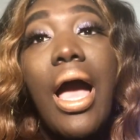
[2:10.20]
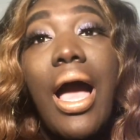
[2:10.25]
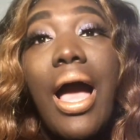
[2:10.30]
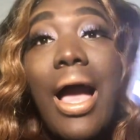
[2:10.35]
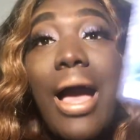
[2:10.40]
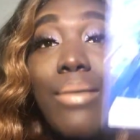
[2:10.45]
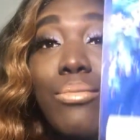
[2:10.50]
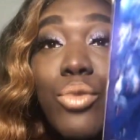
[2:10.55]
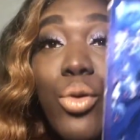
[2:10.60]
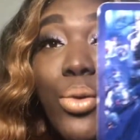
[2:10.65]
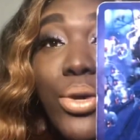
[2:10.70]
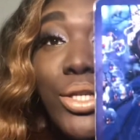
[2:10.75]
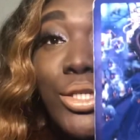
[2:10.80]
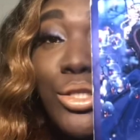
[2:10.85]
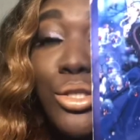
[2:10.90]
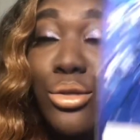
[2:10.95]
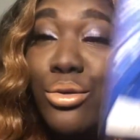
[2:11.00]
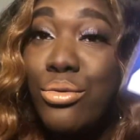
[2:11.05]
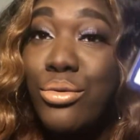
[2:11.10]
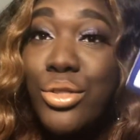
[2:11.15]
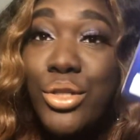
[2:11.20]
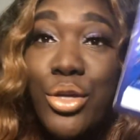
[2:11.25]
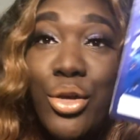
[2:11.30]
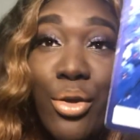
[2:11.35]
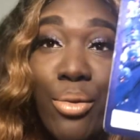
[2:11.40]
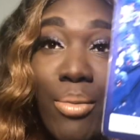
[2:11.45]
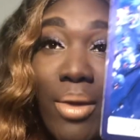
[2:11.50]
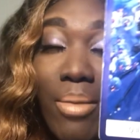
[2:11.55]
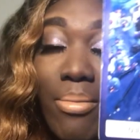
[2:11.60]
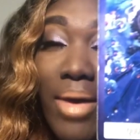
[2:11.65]
I'm going to secure
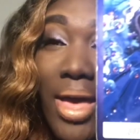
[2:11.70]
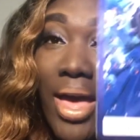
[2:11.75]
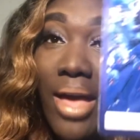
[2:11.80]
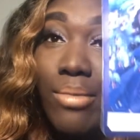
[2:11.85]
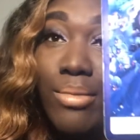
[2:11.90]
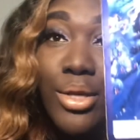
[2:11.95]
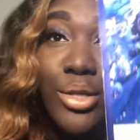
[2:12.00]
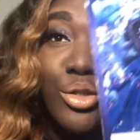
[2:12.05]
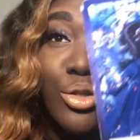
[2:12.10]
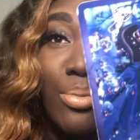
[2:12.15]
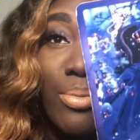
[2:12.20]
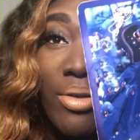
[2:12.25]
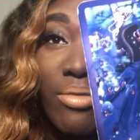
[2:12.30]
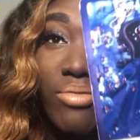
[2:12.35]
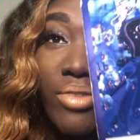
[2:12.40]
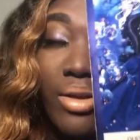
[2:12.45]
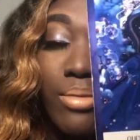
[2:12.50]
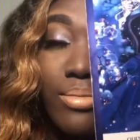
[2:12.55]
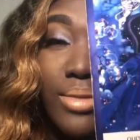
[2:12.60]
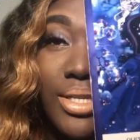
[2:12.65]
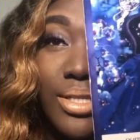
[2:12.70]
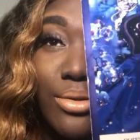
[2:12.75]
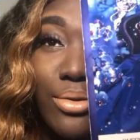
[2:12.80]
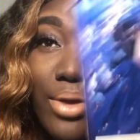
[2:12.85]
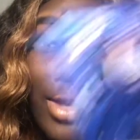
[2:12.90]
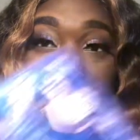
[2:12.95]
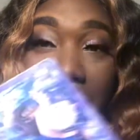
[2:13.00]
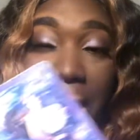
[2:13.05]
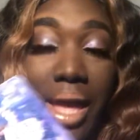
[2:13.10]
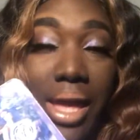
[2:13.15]
my bag, make sure my family's
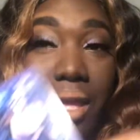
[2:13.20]
okay,